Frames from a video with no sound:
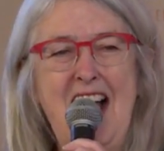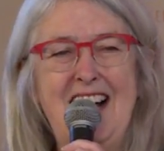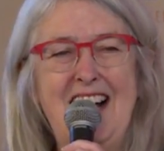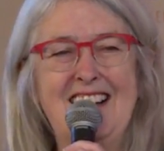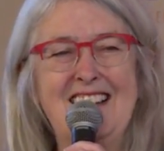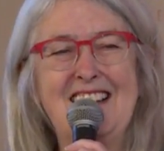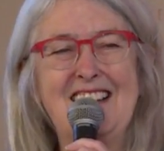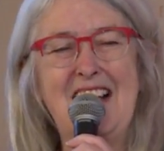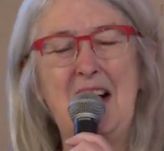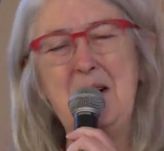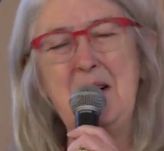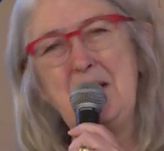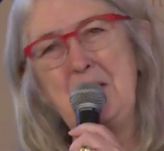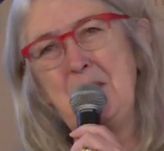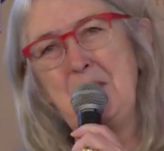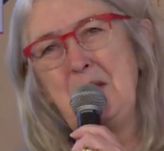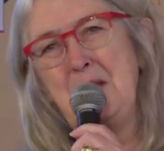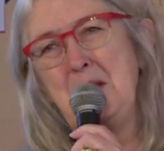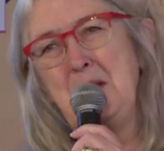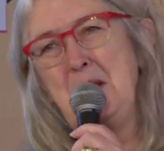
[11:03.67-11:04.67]
And uh,
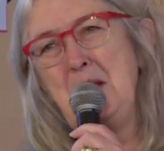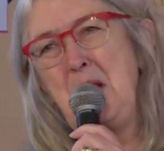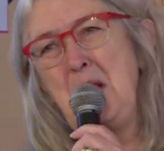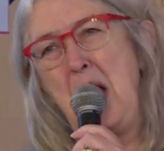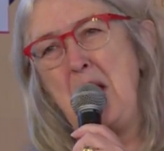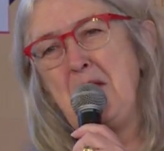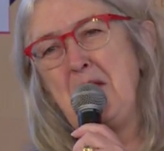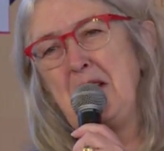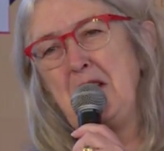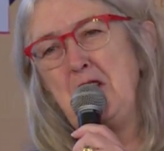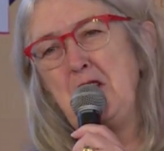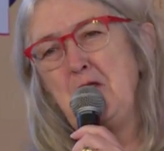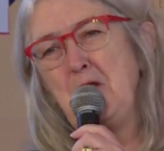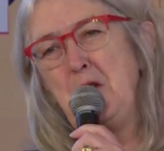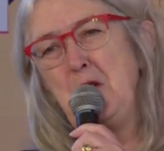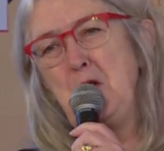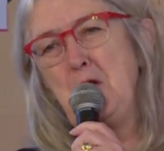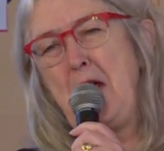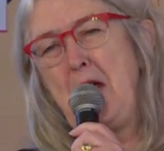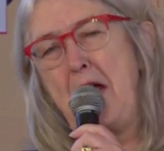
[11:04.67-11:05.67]
I think you,
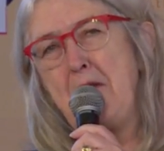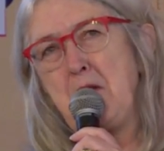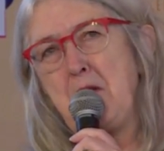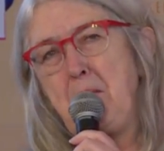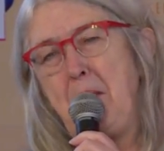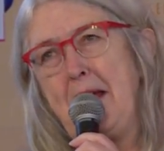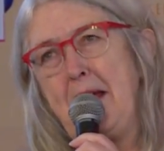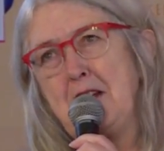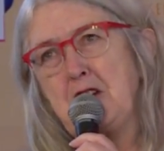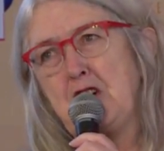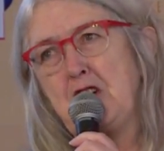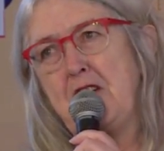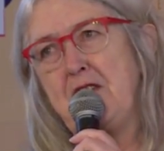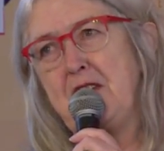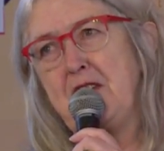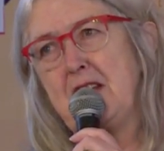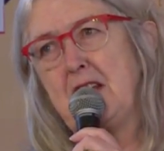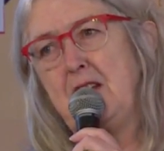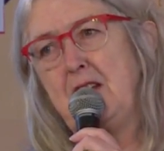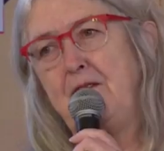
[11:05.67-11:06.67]
you get the picture, I
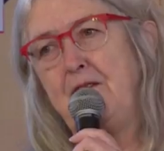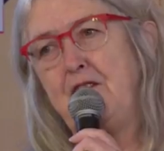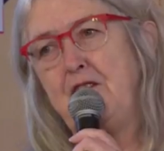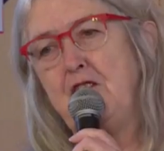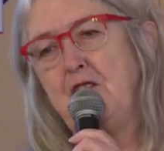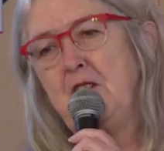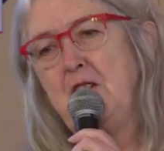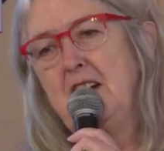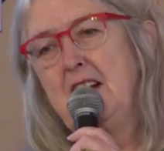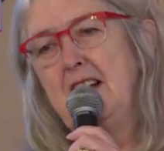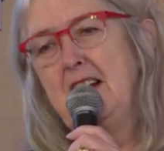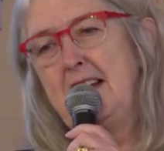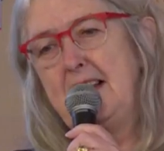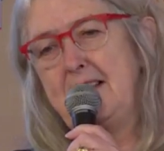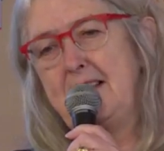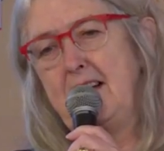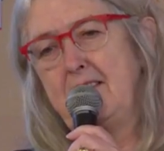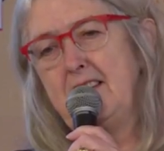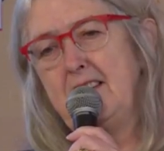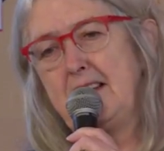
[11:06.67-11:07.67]
think, if you...
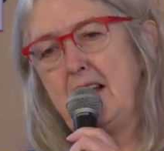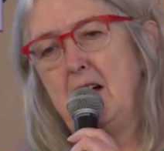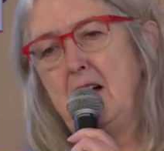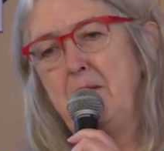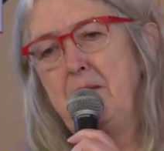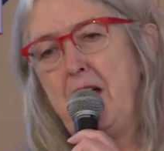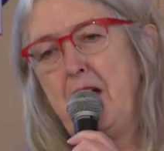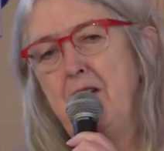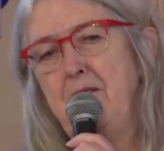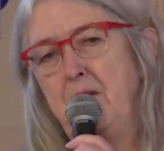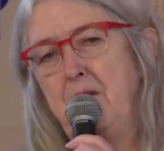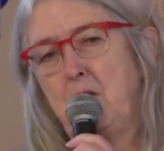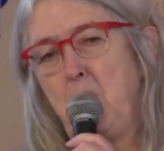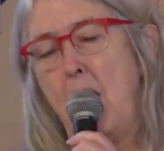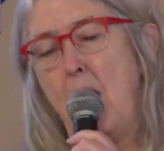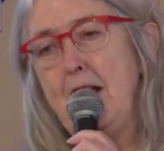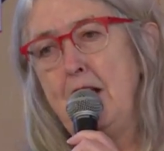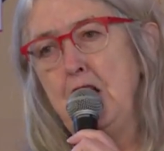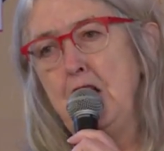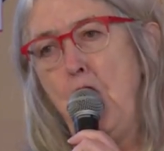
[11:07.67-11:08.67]
There is a, a
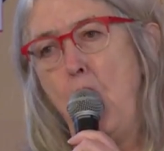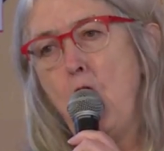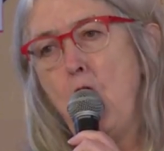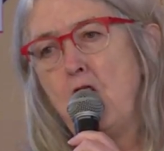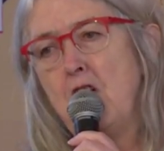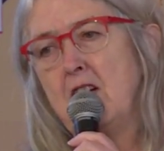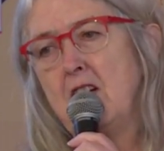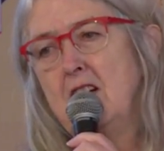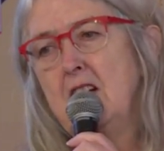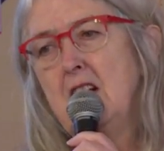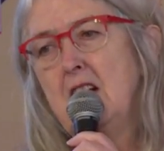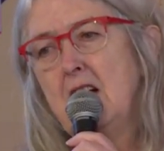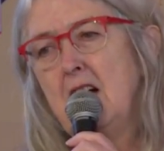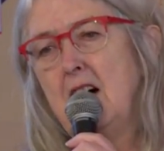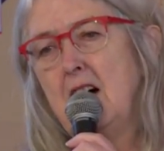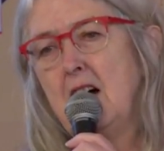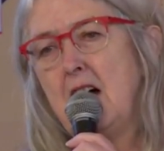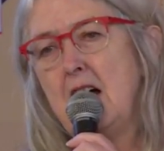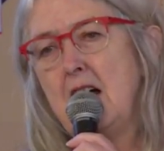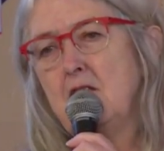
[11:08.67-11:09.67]
quite long
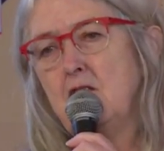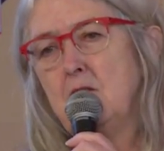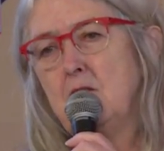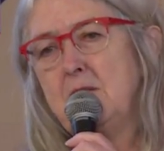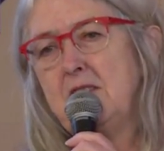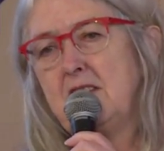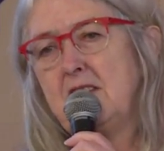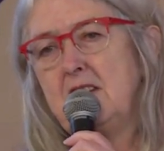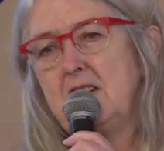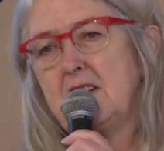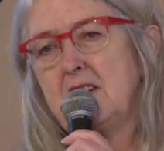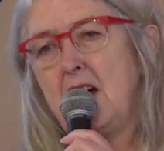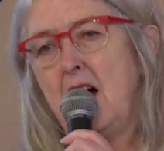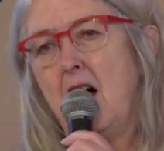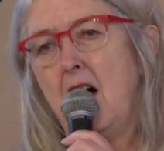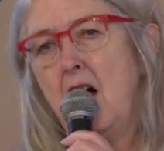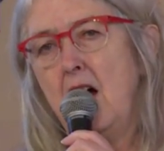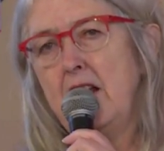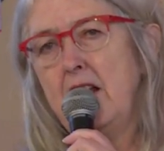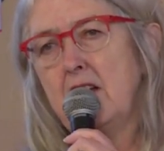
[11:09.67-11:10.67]
uh, and almost
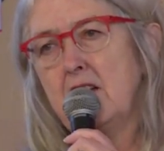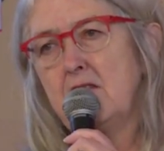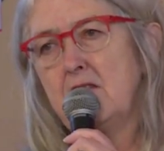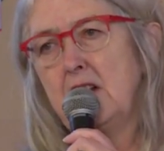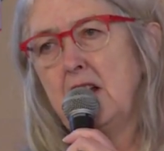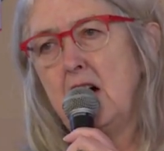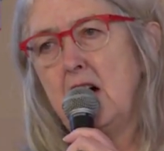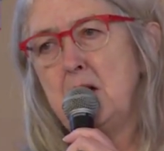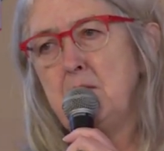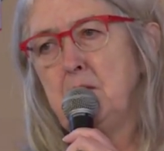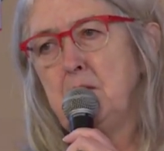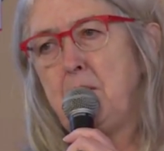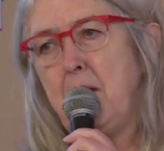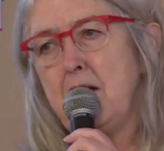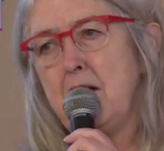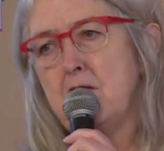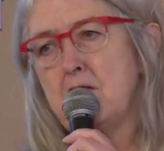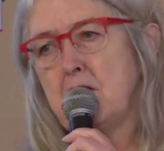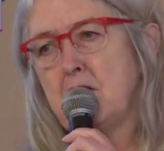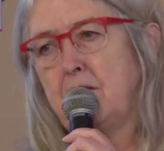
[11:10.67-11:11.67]
entirely unreliable
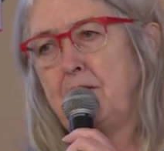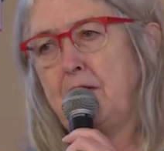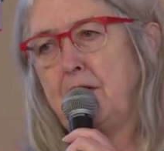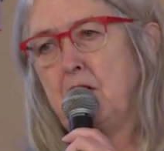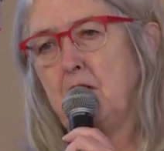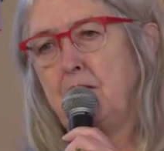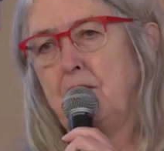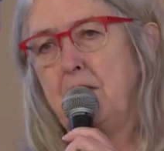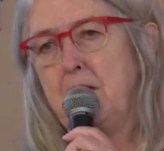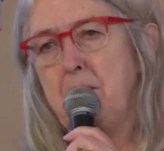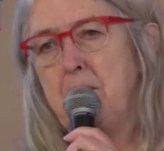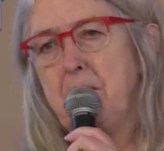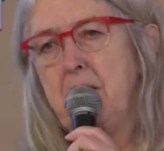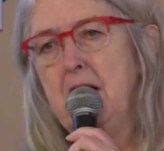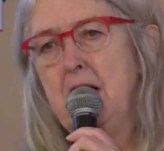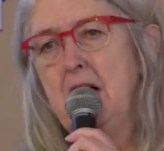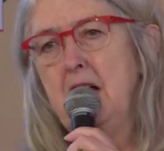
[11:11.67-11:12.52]
biography of him.